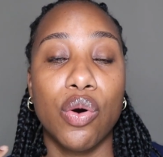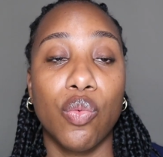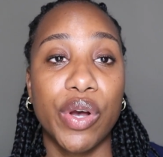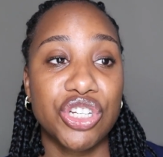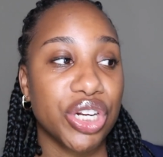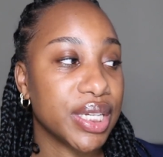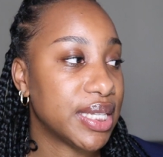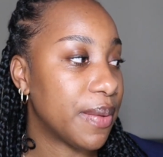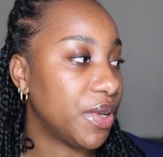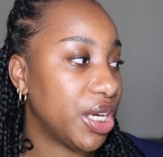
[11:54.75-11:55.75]
which
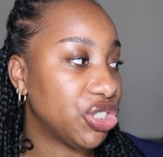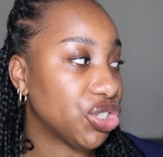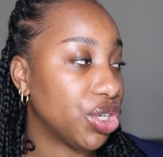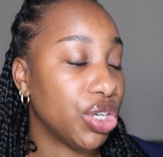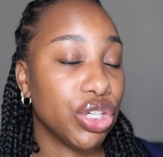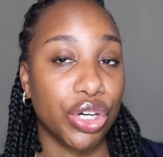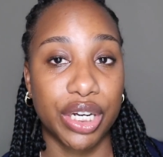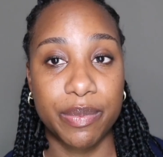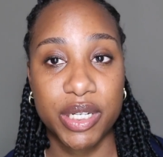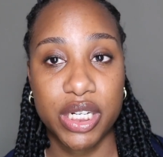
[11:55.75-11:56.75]
examination you're
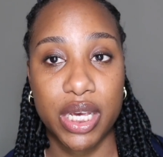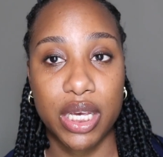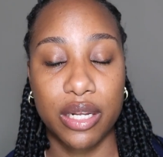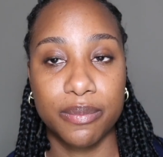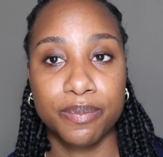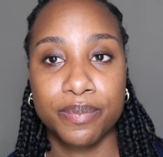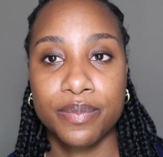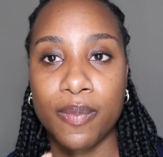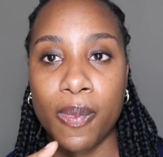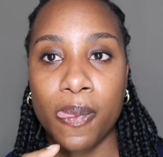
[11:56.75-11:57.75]
going to be taking
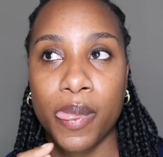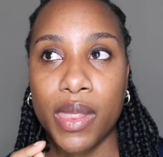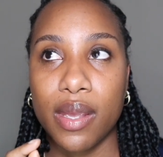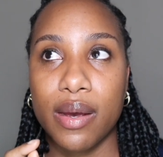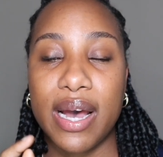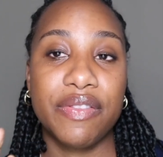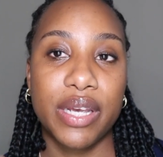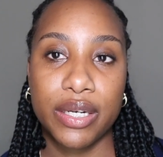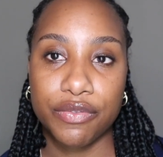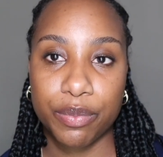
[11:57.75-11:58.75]
at
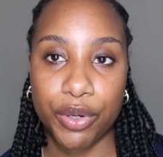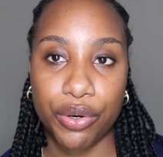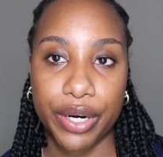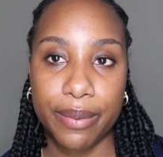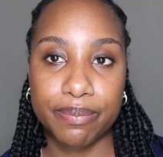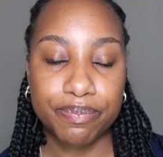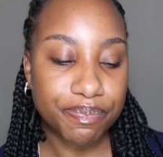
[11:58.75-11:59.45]
the end of the program.